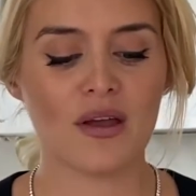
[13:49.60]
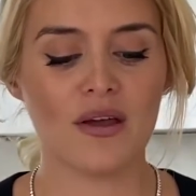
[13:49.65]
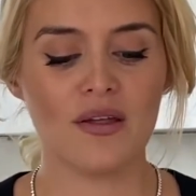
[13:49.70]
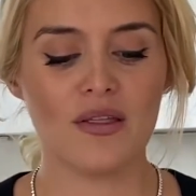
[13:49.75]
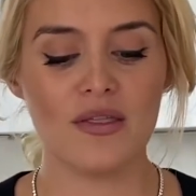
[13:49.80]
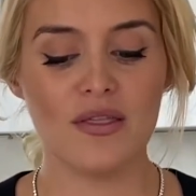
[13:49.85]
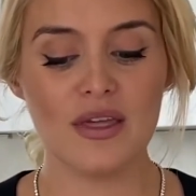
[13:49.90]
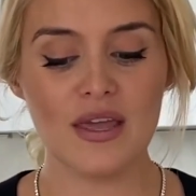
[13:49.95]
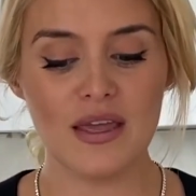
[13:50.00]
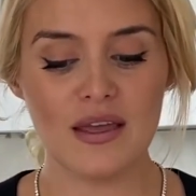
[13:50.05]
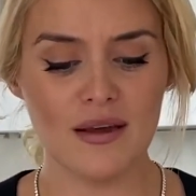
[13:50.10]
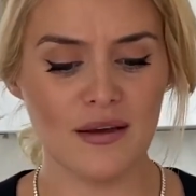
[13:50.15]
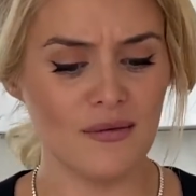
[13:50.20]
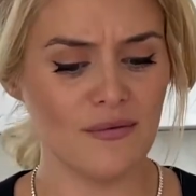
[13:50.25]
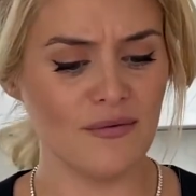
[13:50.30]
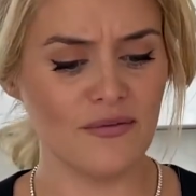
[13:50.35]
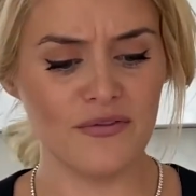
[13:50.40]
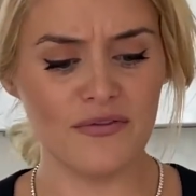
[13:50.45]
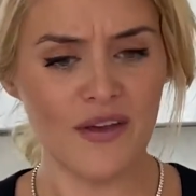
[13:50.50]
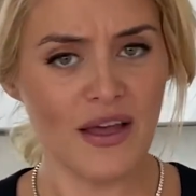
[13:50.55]
the
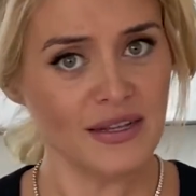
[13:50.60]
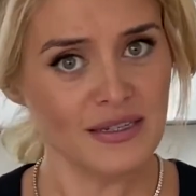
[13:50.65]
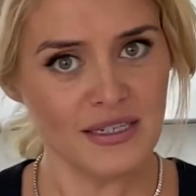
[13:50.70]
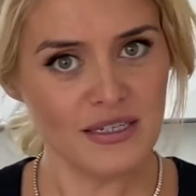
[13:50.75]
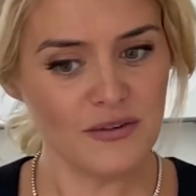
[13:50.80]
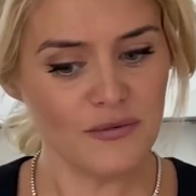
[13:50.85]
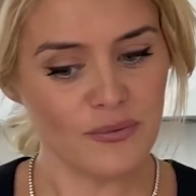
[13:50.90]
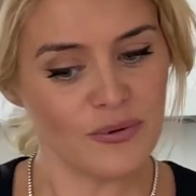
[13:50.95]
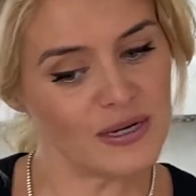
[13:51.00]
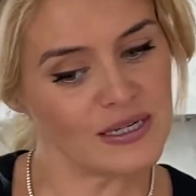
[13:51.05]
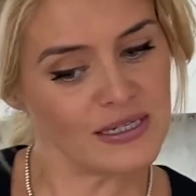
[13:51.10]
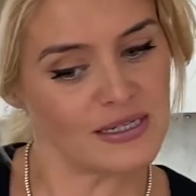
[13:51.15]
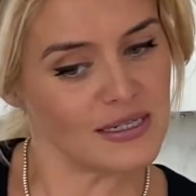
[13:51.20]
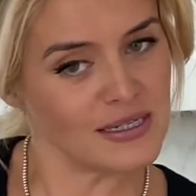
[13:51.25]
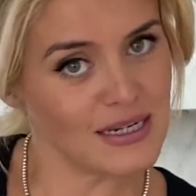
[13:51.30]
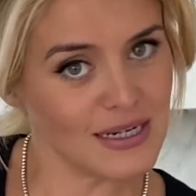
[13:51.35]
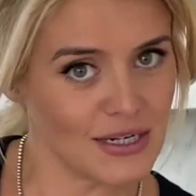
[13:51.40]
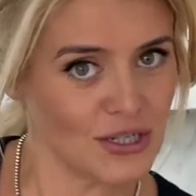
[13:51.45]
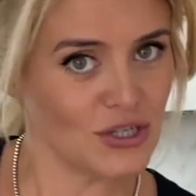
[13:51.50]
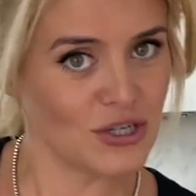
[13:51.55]
festive
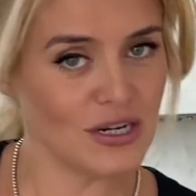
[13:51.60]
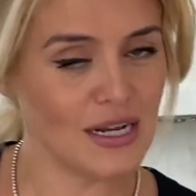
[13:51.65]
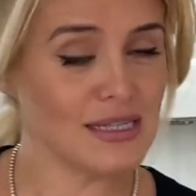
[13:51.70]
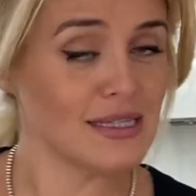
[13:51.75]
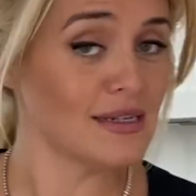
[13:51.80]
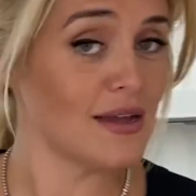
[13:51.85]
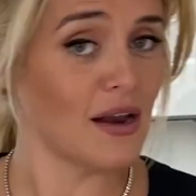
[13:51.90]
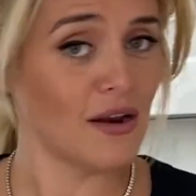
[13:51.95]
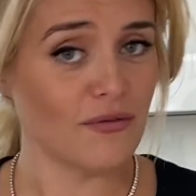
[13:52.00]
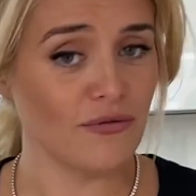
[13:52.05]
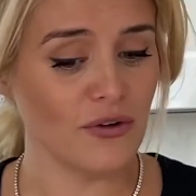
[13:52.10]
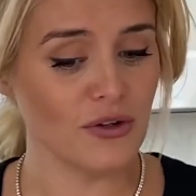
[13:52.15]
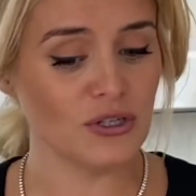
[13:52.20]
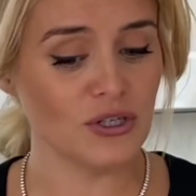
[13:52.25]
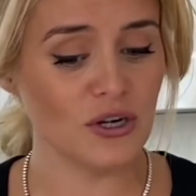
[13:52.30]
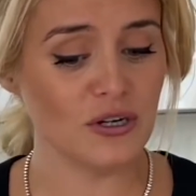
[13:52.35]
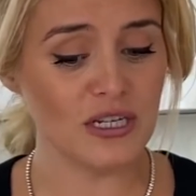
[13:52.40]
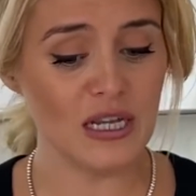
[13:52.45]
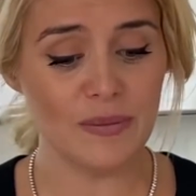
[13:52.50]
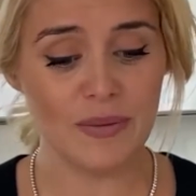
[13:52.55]
presentation. It's not a full
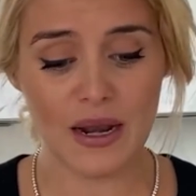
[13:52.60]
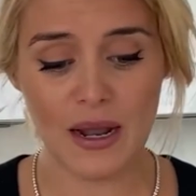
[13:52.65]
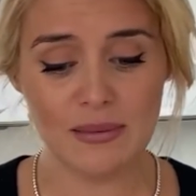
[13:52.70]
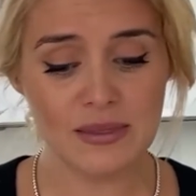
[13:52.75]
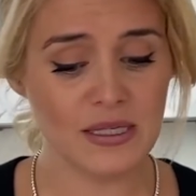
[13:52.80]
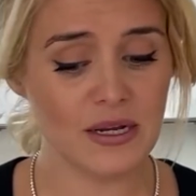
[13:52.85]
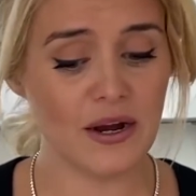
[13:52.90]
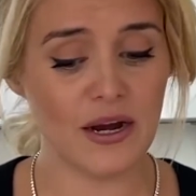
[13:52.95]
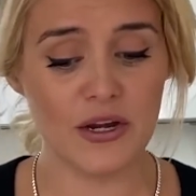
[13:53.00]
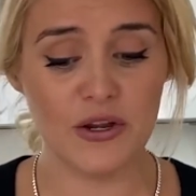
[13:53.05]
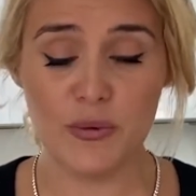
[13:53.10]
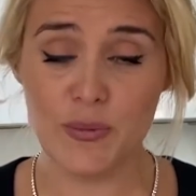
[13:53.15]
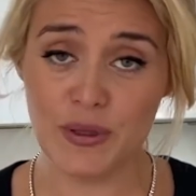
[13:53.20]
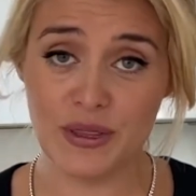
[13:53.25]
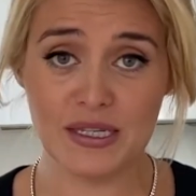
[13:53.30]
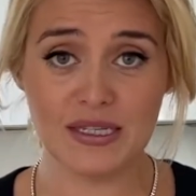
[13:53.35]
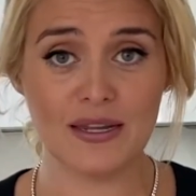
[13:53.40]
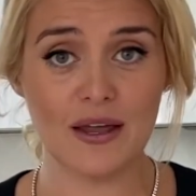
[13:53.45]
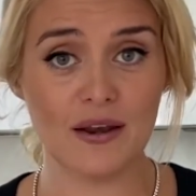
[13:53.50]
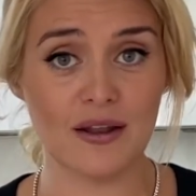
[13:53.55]
turkey, but I'm sorry, you put
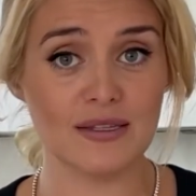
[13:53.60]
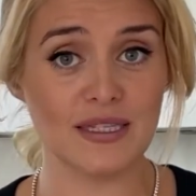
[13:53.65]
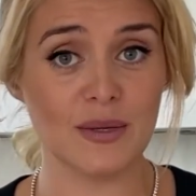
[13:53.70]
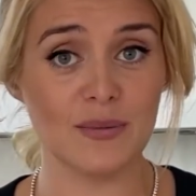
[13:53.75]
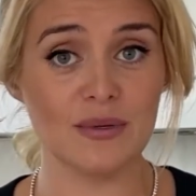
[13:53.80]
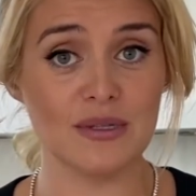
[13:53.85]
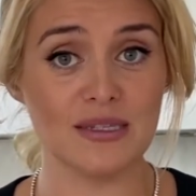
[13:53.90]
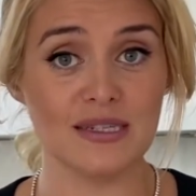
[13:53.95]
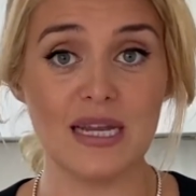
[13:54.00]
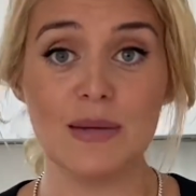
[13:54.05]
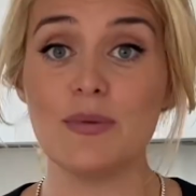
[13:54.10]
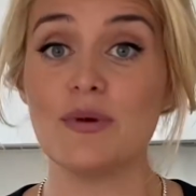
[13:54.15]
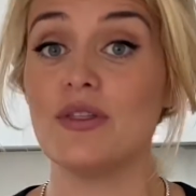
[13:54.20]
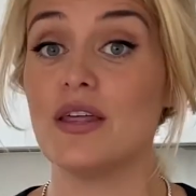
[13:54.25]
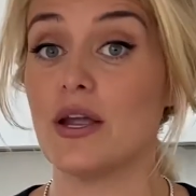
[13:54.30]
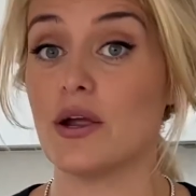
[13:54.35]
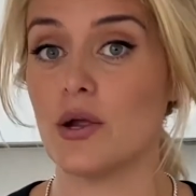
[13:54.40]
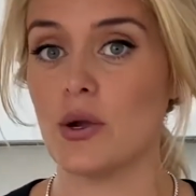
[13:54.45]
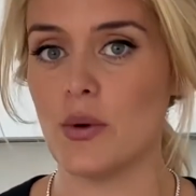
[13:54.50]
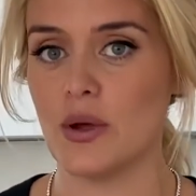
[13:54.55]
this on someone's table,
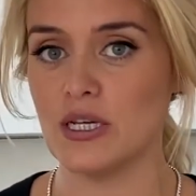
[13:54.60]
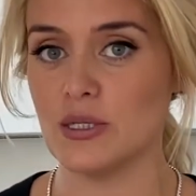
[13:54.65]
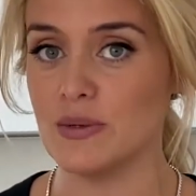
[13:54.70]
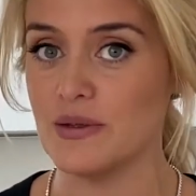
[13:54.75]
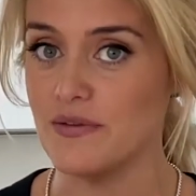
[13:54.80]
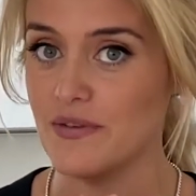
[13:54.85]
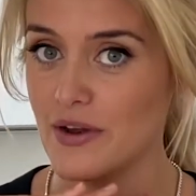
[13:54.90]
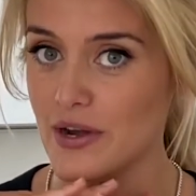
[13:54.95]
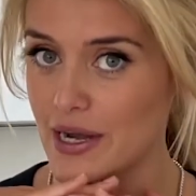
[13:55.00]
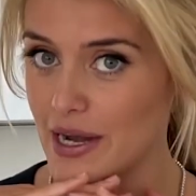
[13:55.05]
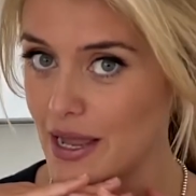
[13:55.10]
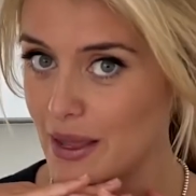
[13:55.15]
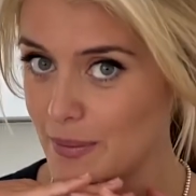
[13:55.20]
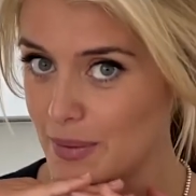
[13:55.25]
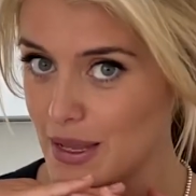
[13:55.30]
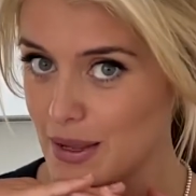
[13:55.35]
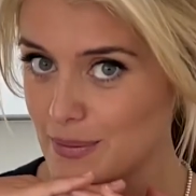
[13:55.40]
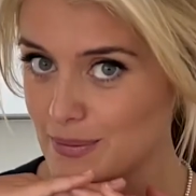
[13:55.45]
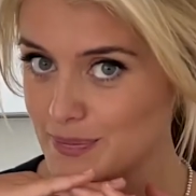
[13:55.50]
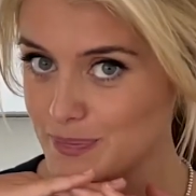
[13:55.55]
they are going to be very
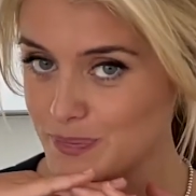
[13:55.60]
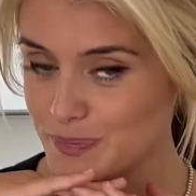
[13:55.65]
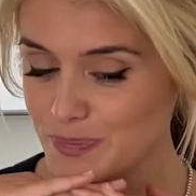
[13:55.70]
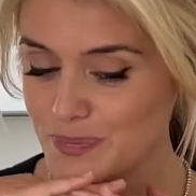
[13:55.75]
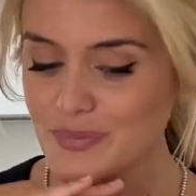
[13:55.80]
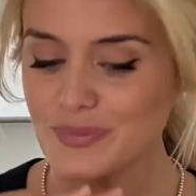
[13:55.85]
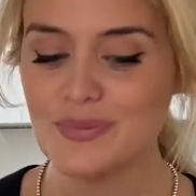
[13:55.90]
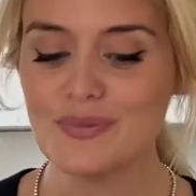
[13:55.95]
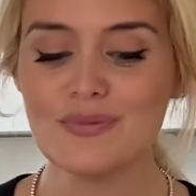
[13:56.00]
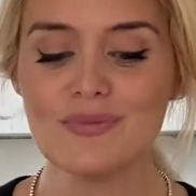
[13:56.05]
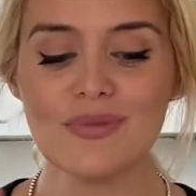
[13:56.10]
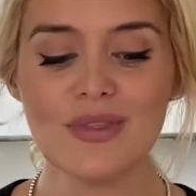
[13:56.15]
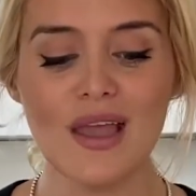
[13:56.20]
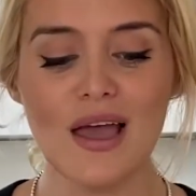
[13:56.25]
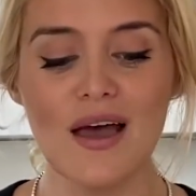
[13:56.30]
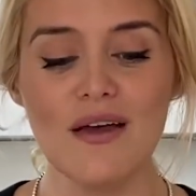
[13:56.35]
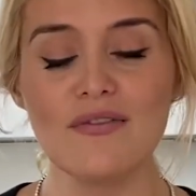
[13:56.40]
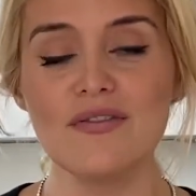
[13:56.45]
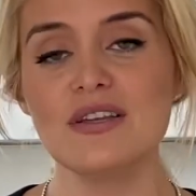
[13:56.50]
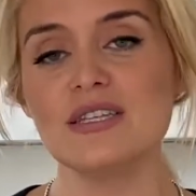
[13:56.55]
happy
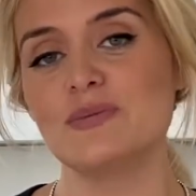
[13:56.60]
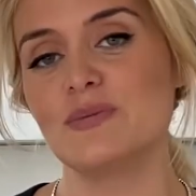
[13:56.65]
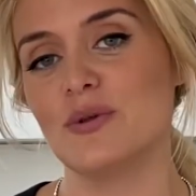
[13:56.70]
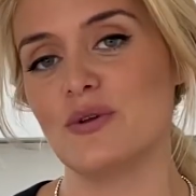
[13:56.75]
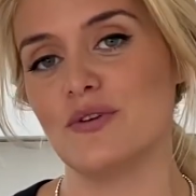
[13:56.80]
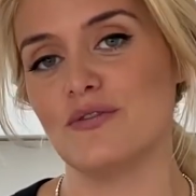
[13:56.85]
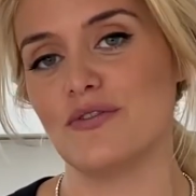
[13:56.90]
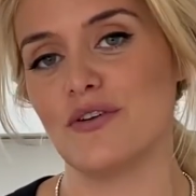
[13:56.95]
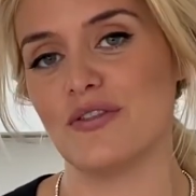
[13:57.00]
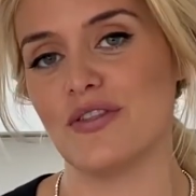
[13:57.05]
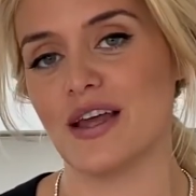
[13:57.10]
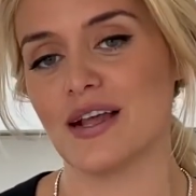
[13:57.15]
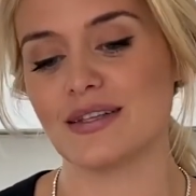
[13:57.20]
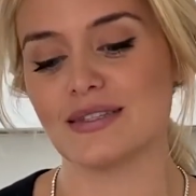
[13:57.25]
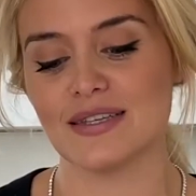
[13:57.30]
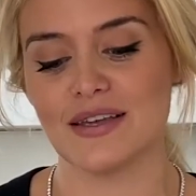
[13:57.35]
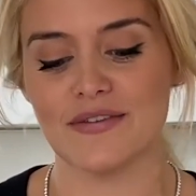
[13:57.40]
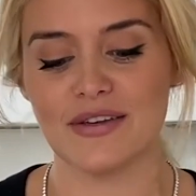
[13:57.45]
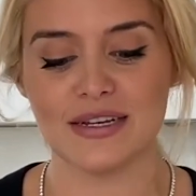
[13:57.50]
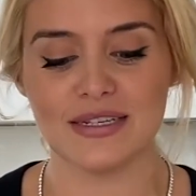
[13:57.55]
of this beautiful
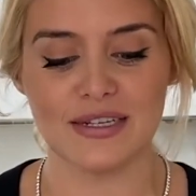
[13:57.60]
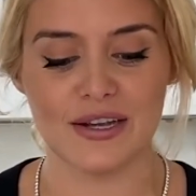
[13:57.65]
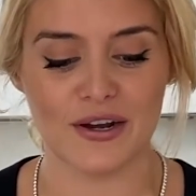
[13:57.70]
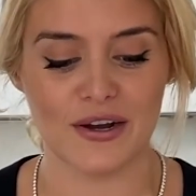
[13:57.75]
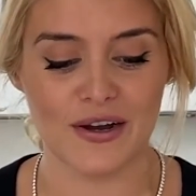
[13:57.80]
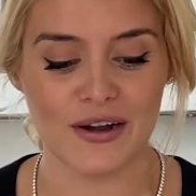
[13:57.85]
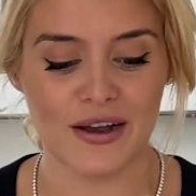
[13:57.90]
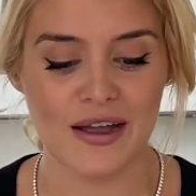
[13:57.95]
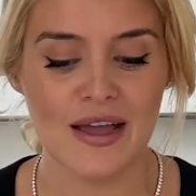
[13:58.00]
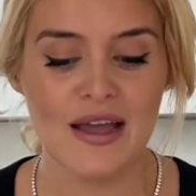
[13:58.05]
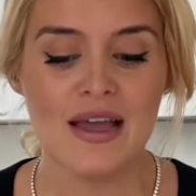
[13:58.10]
Thanksgiving dinner.